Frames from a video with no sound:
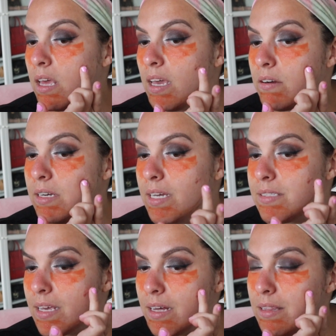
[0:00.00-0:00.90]
it creates
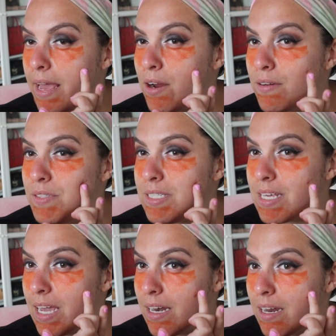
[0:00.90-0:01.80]
like a layer of
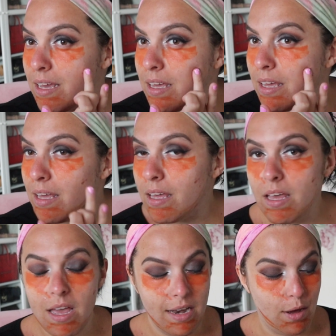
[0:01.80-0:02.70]
skin.
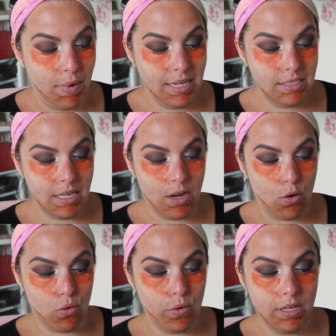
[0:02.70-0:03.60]
Now mine is like
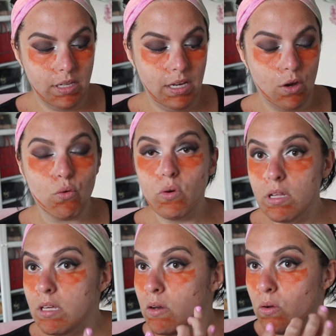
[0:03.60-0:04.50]
really,
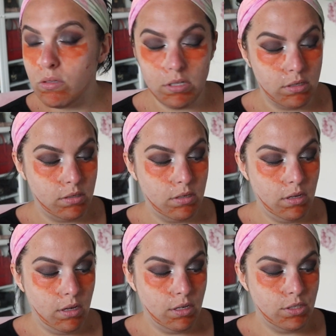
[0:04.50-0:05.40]
really old.
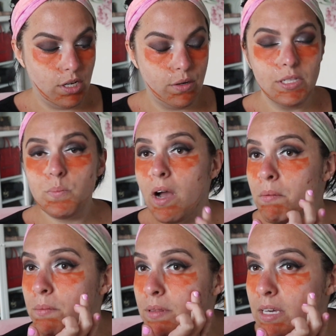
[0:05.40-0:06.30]
So it's
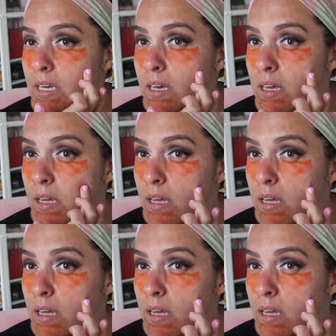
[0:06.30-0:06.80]
probably